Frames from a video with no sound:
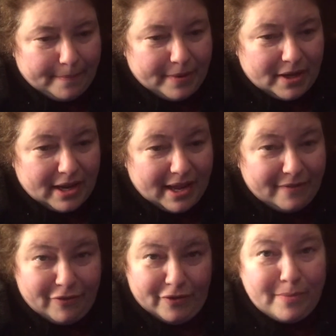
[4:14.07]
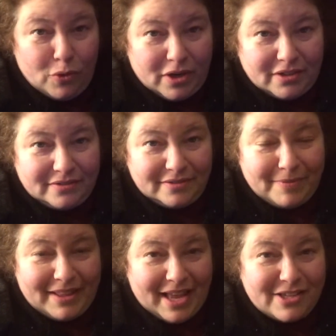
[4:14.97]
but I have three more,
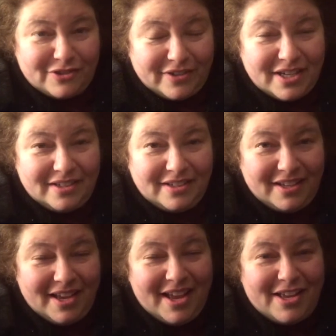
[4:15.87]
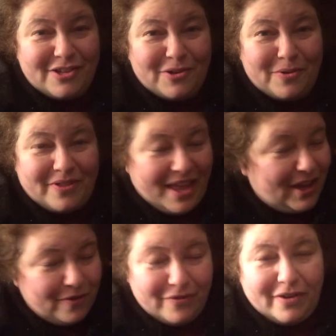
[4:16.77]
my last three. So
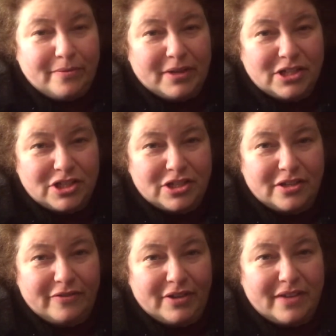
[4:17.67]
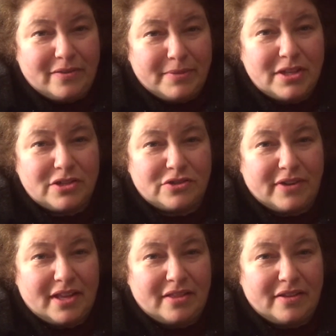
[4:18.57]
thank you very much for giving me the
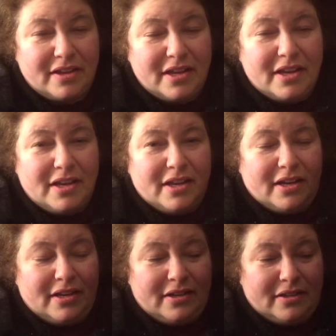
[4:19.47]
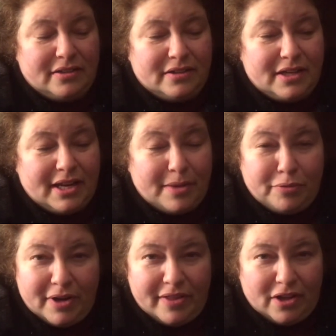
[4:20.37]
strength. Uh, and I
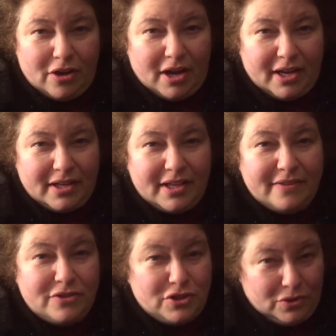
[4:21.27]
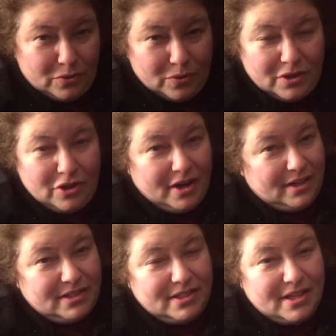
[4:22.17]
pray that God gives you your
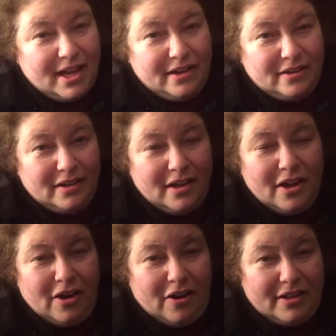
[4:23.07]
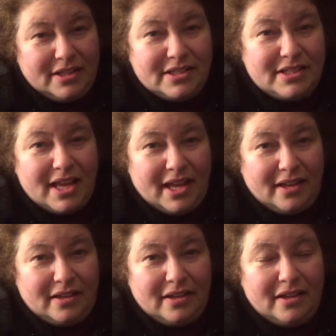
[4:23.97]
heart's desire on this
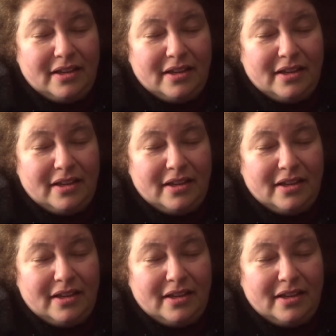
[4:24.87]
day